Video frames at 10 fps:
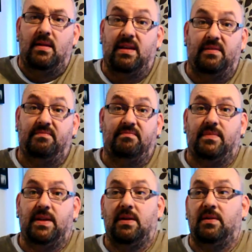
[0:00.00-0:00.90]
like,
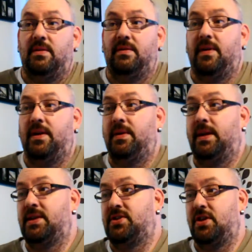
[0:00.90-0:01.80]
you know, if I only
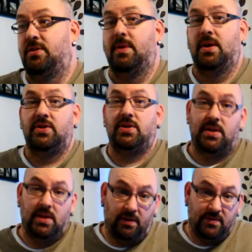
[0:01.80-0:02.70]
get so much,
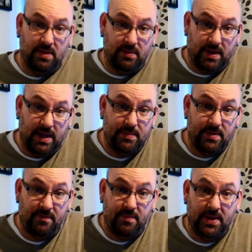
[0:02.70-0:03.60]
you know, obviously I'm going to keep
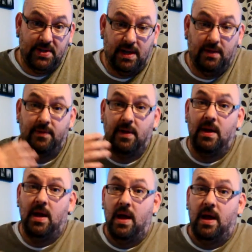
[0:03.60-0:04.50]
some for myself,
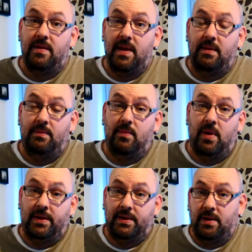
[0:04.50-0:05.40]
and then
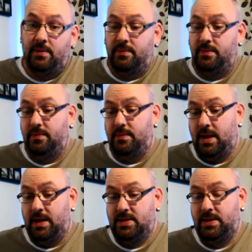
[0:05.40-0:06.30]
what I don't
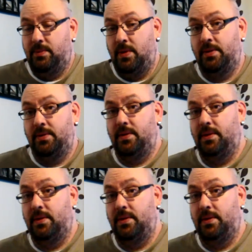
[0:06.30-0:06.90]
actually want,